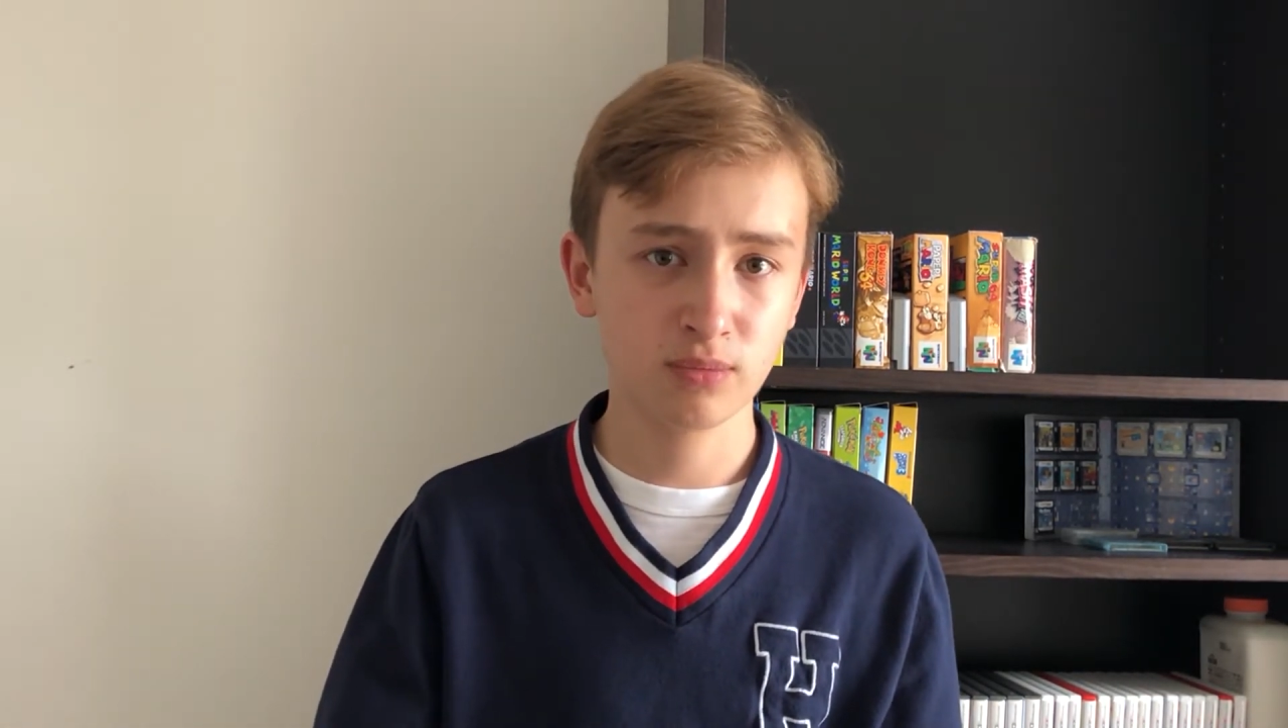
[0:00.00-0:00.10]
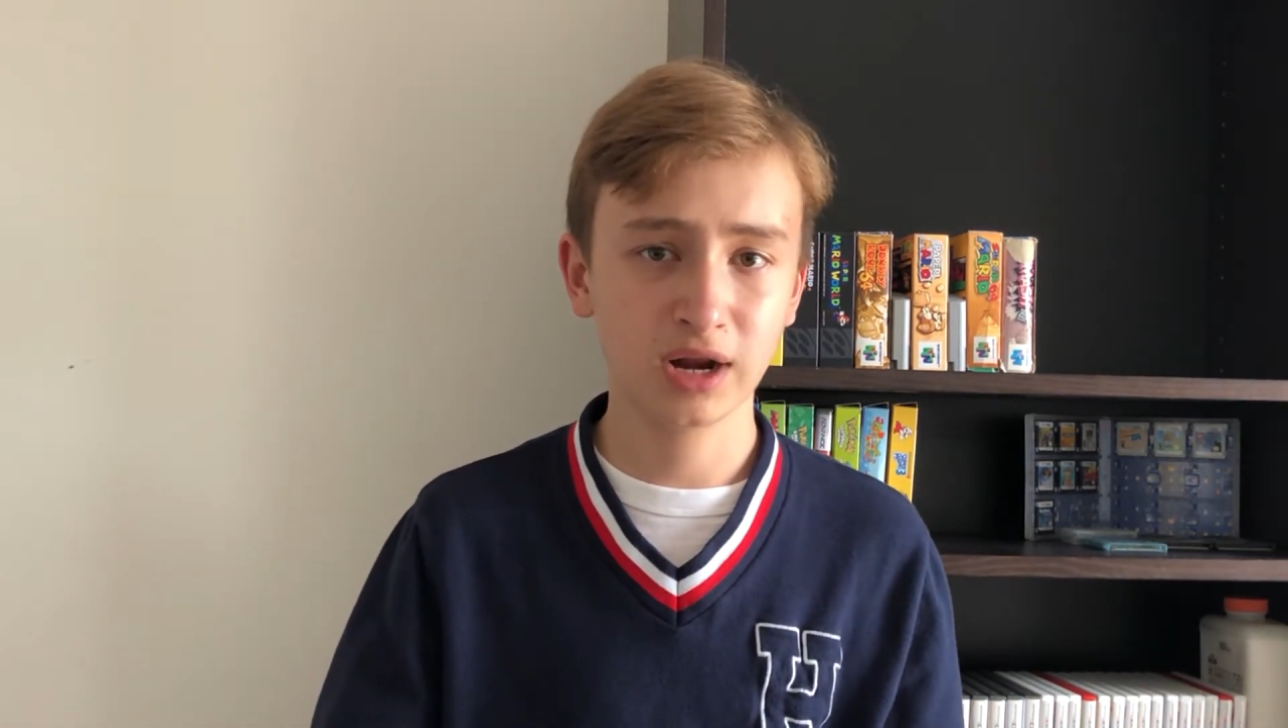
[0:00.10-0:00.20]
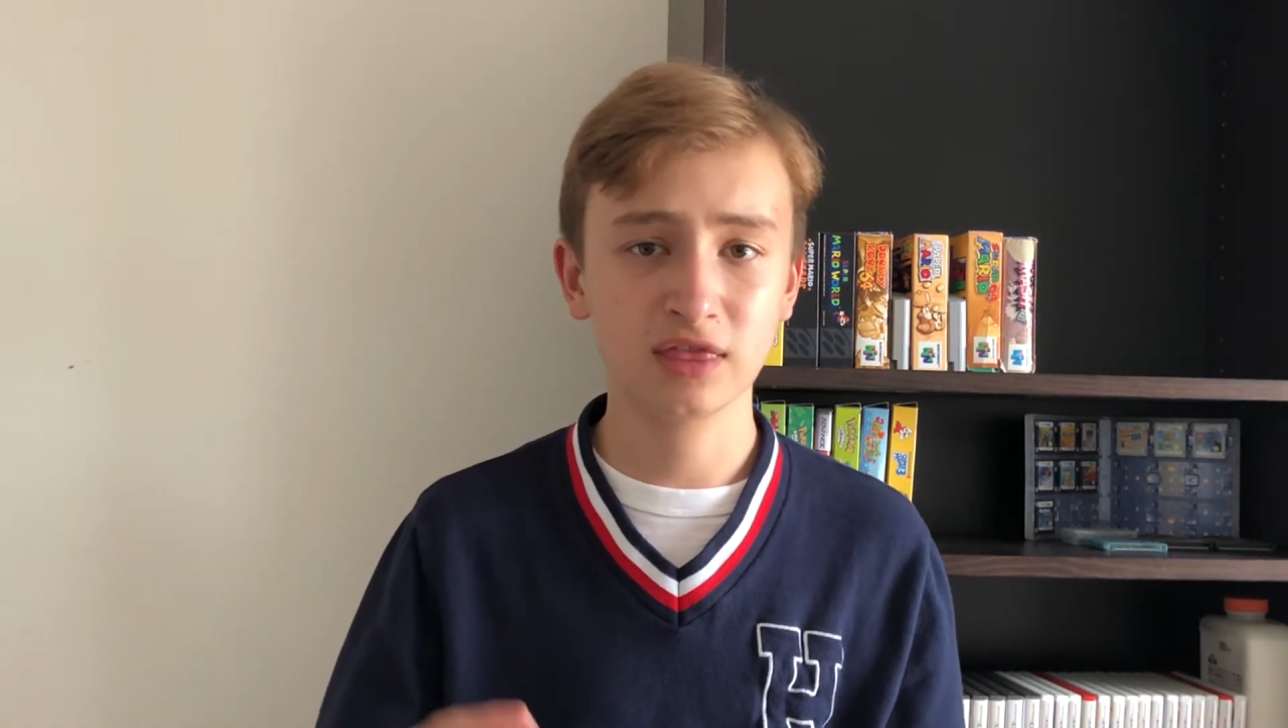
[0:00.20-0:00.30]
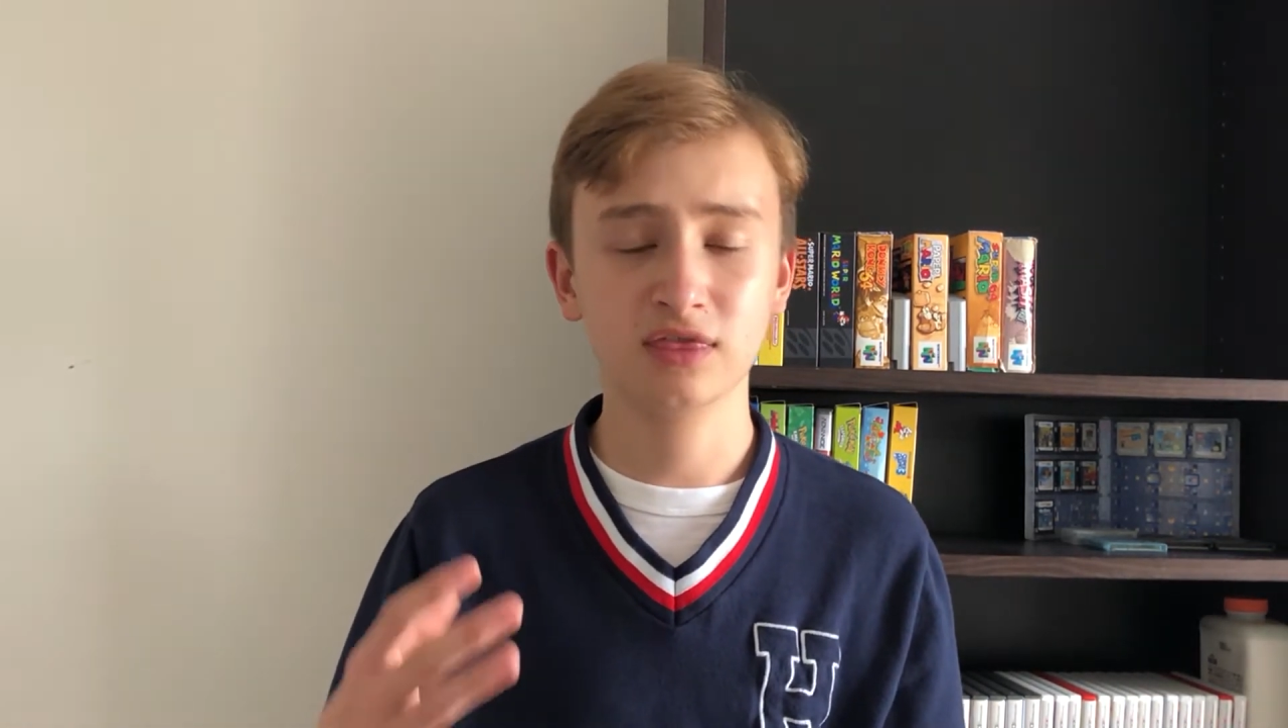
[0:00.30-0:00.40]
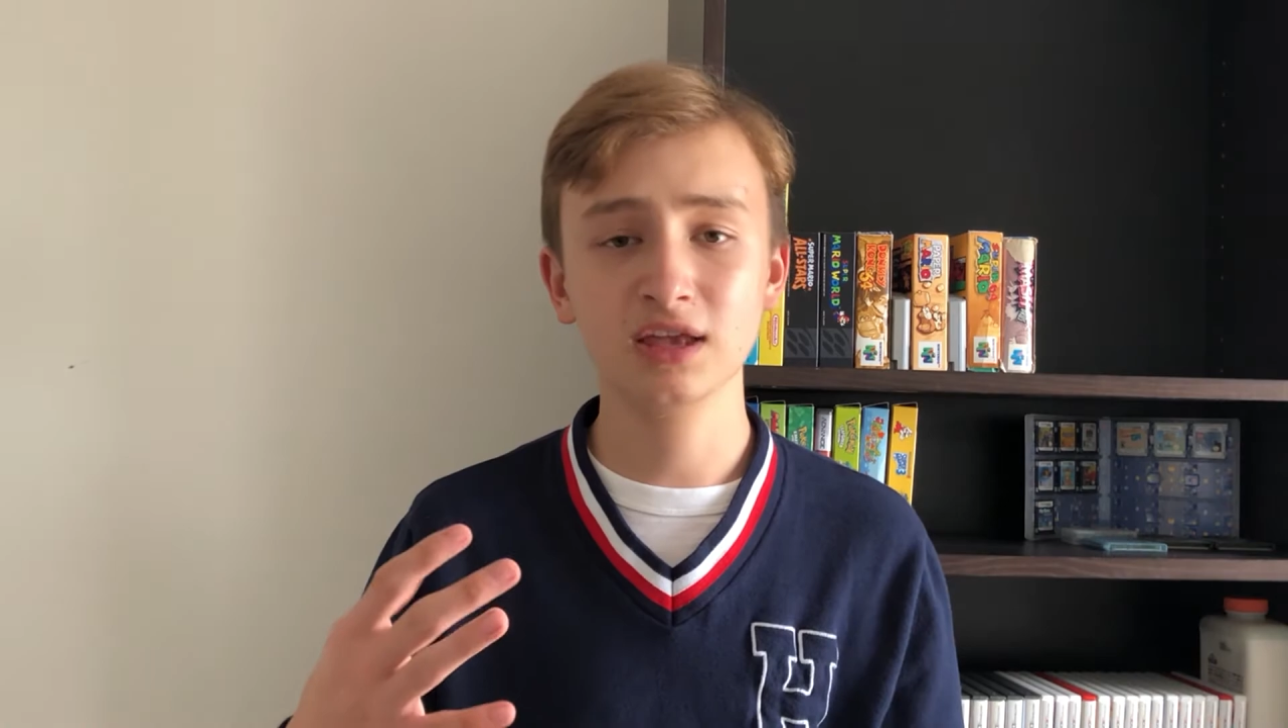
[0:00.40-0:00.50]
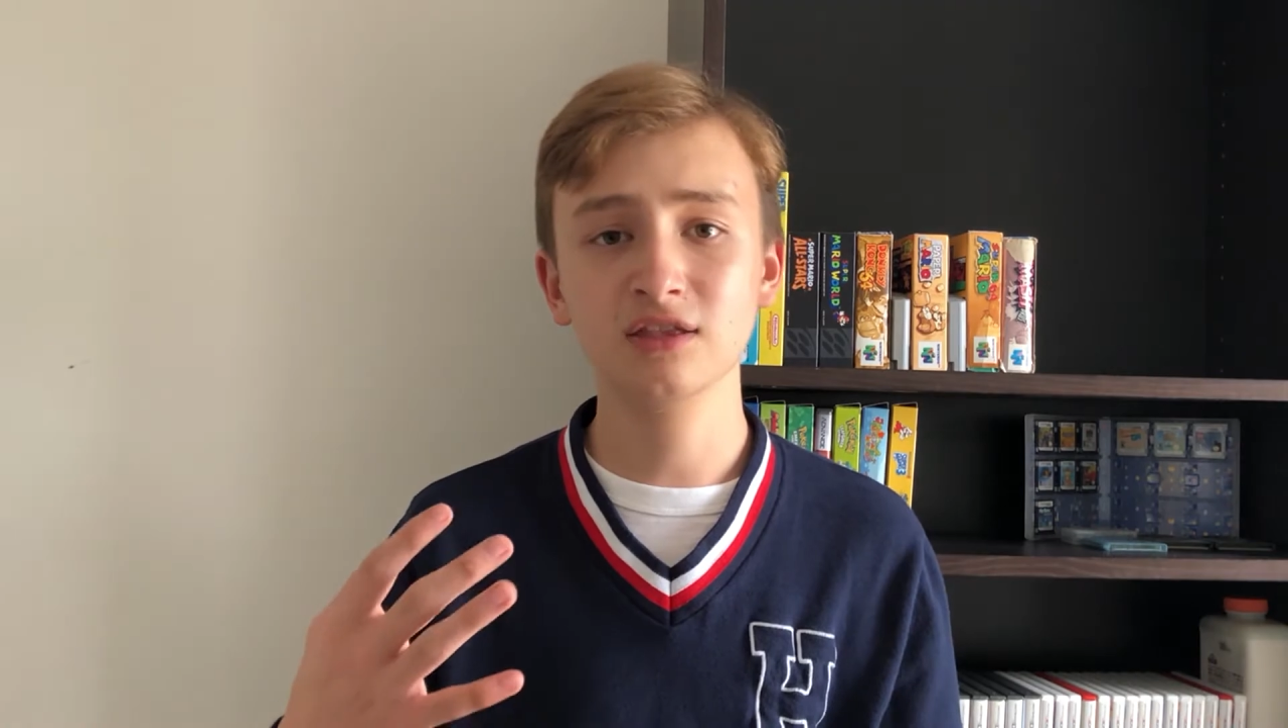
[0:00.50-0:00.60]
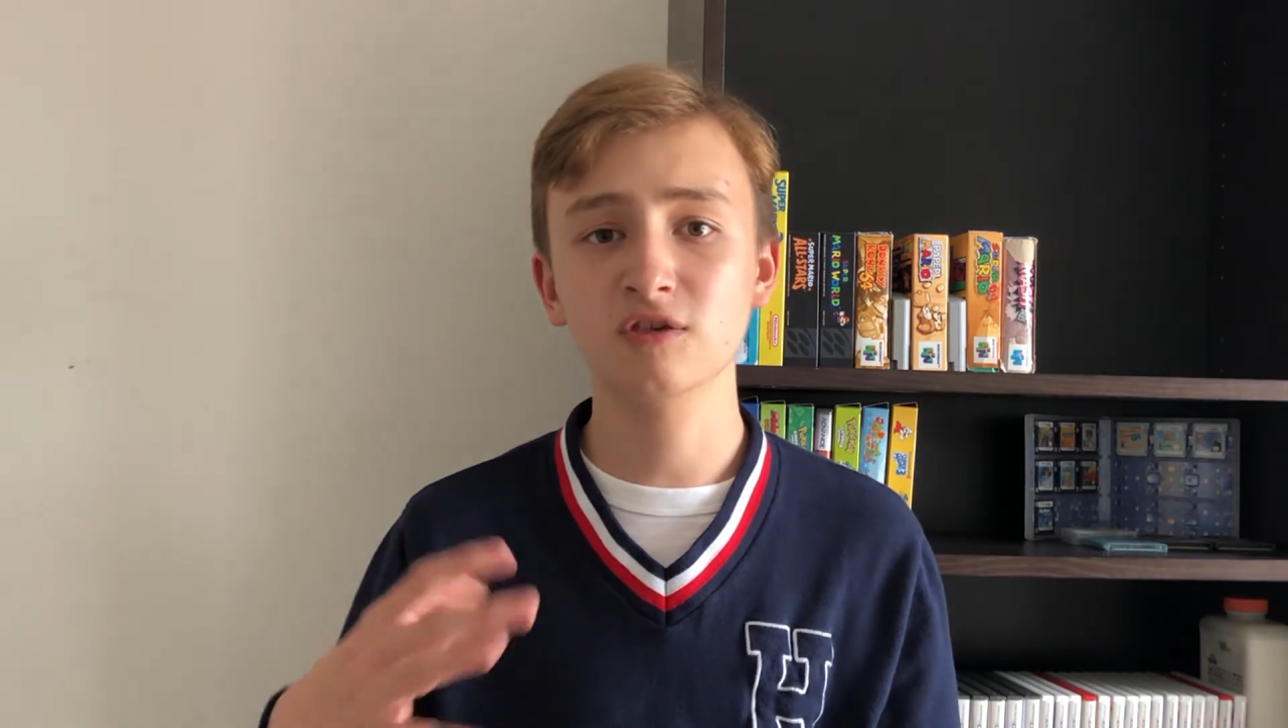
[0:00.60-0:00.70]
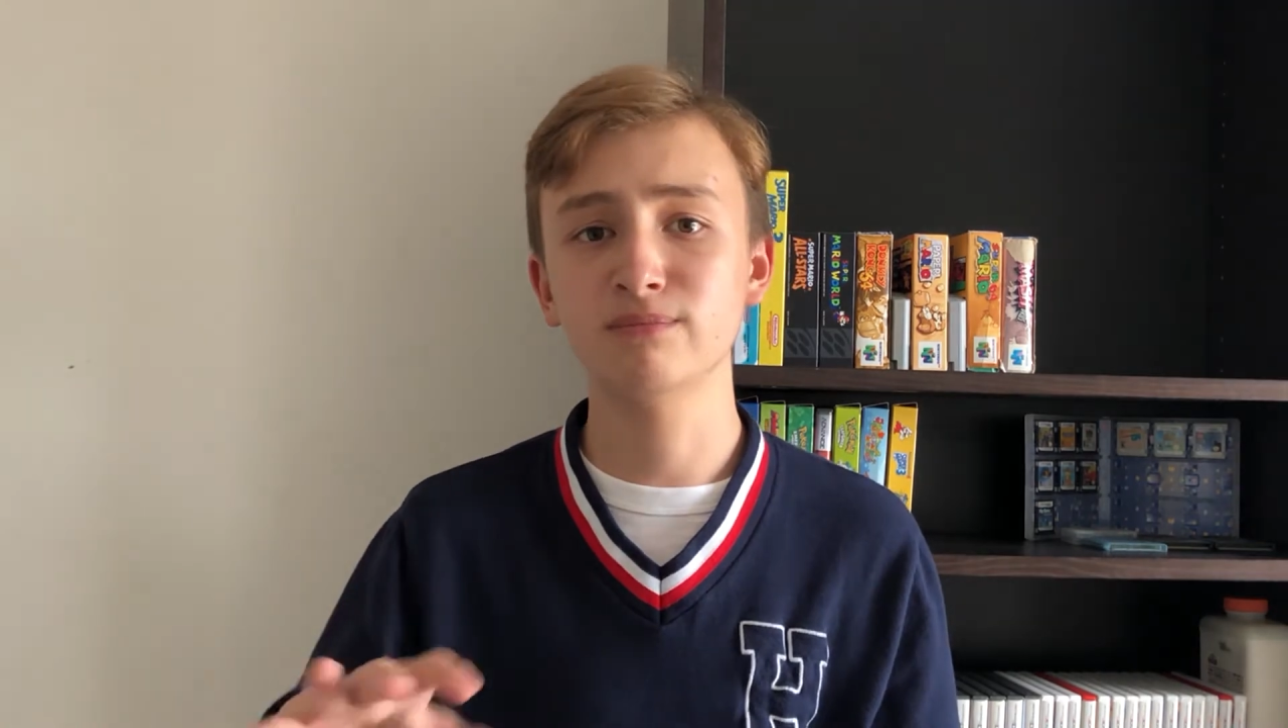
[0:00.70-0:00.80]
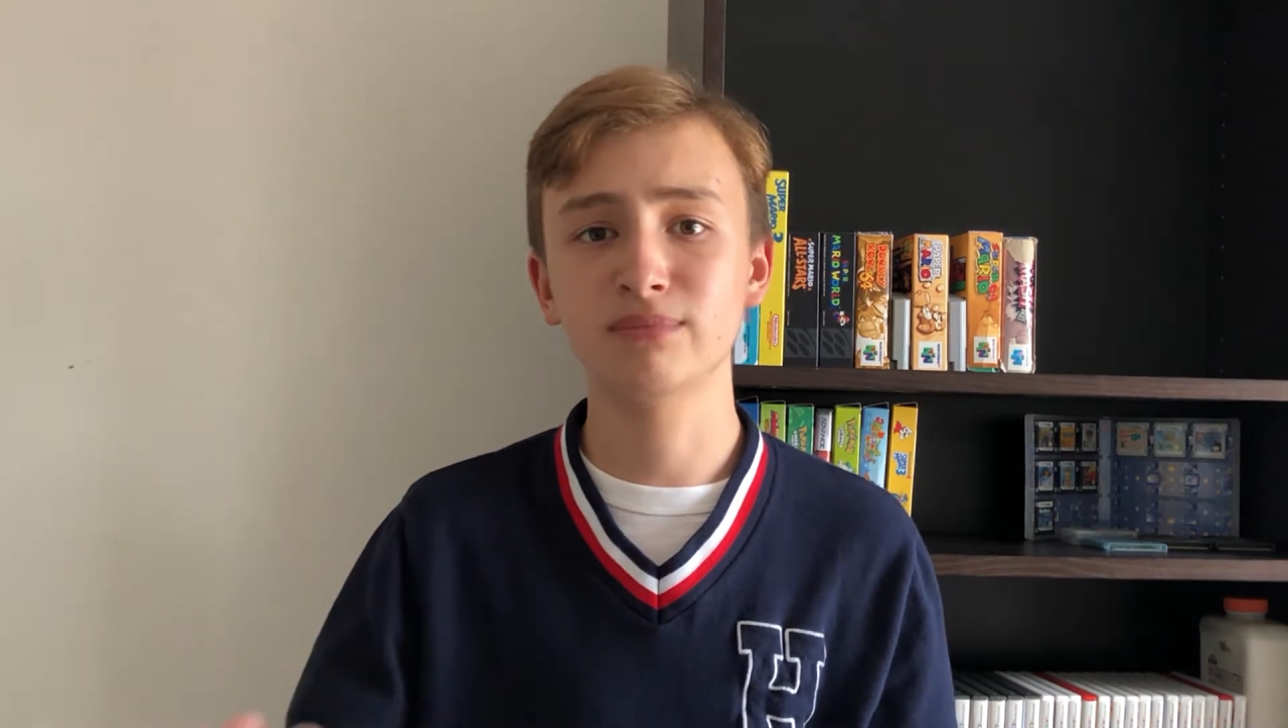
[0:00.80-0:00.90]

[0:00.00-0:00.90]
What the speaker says: but I think this